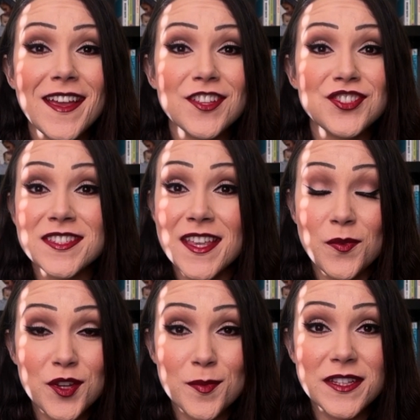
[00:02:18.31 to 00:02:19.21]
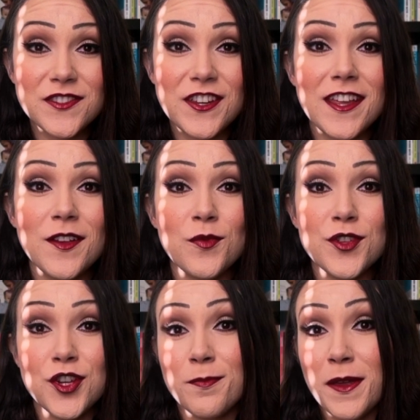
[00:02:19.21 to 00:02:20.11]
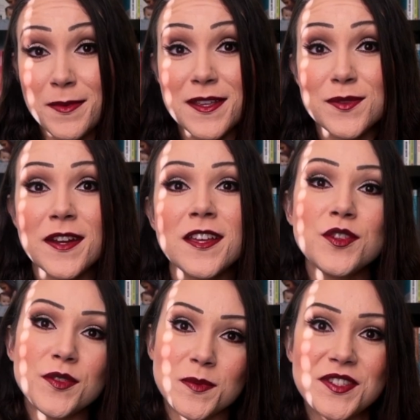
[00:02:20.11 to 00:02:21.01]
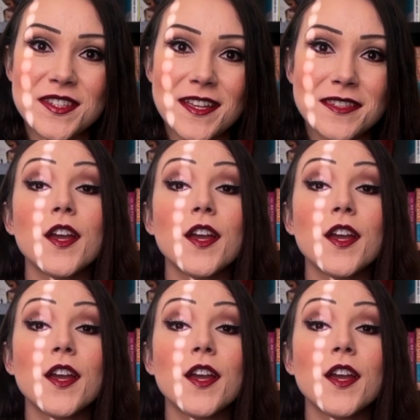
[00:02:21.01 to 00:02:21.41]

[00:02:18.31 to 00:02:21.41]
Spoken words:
and just like when you're breastfeeding, when your baby is ready, you'll switch sides.